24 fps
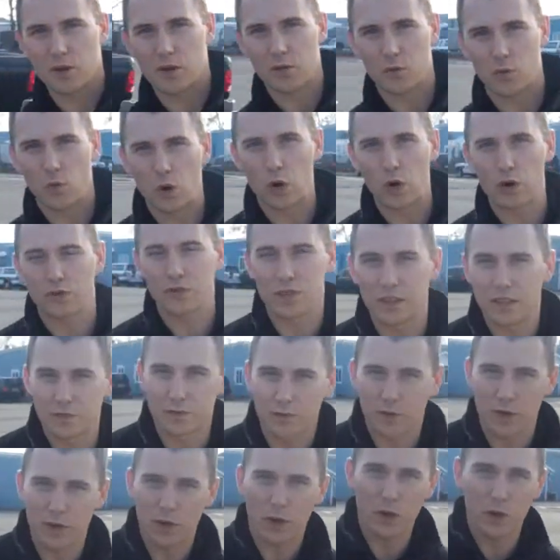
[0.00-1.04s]
month warranty,
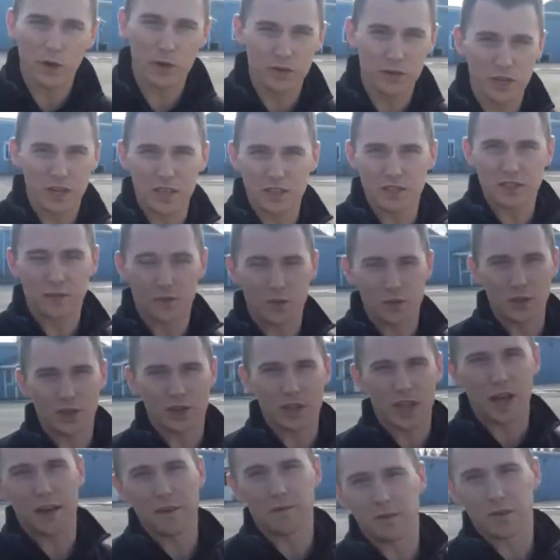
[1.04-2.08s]
free oil changes for the
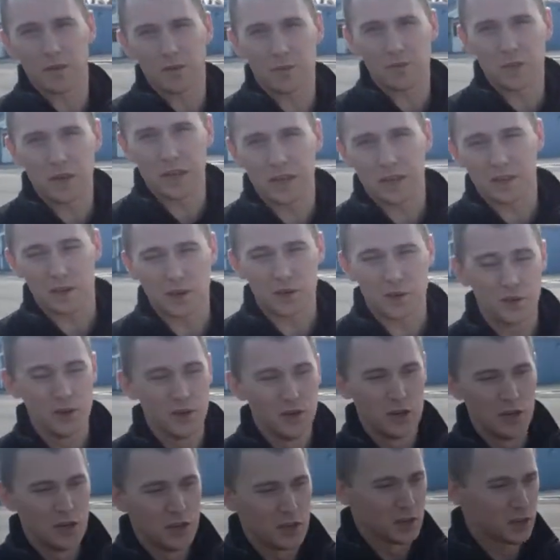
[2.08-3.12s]
life of the vehicle.
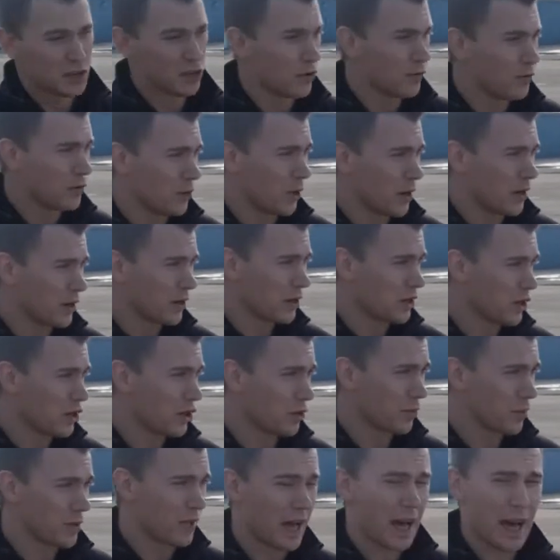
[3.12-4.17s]
So if you want a
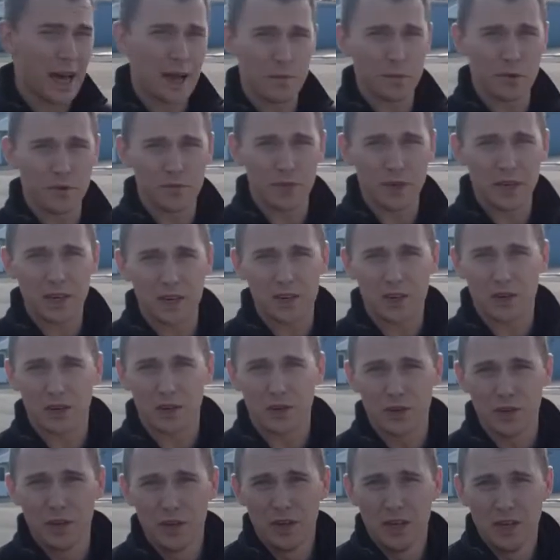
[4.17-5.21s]
good, reliable
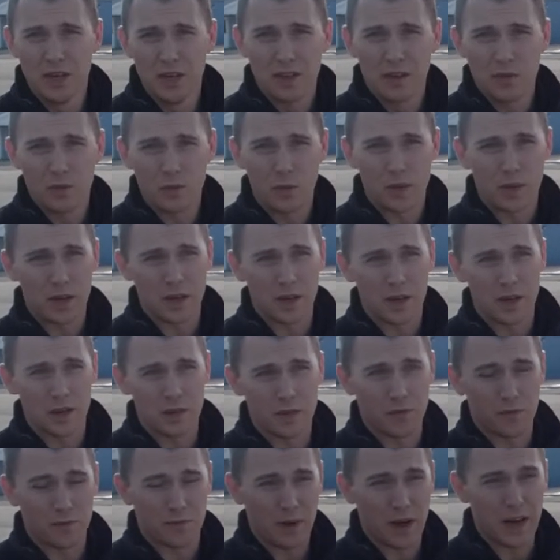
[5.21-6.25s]
vehicle
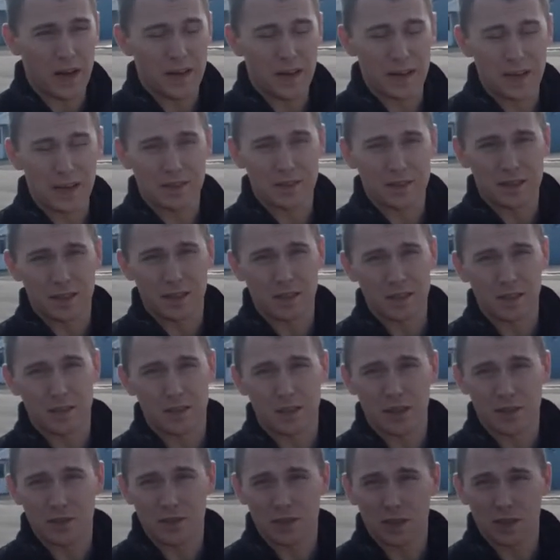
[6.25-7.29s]
with financing that
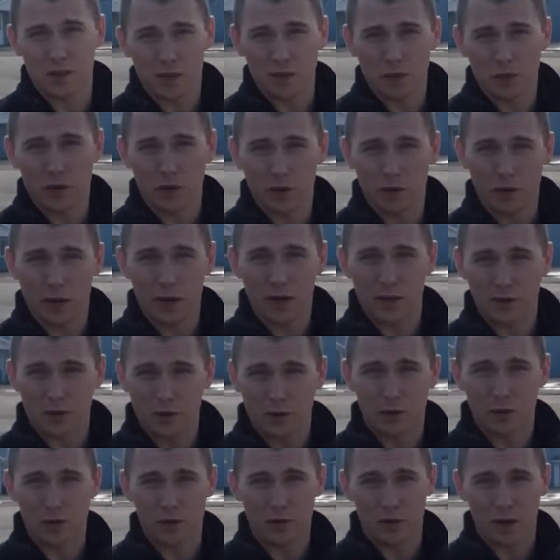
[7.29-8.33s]
doesn't include your credit
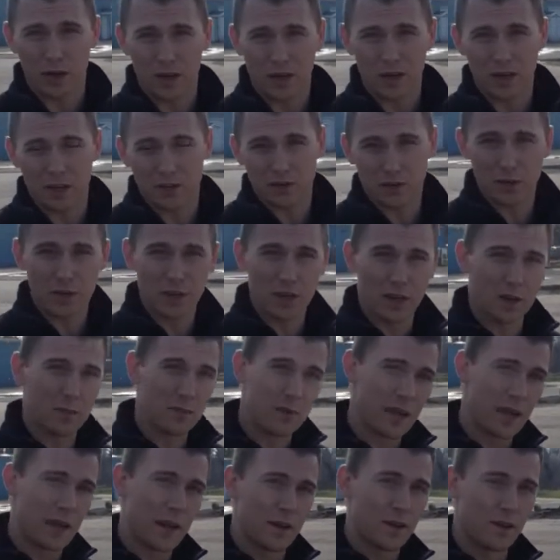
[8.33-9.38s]
score or credit history,
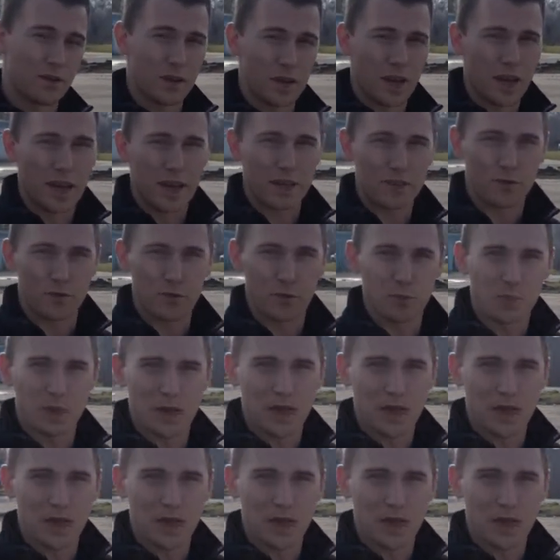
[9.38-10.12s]
come down. Ask for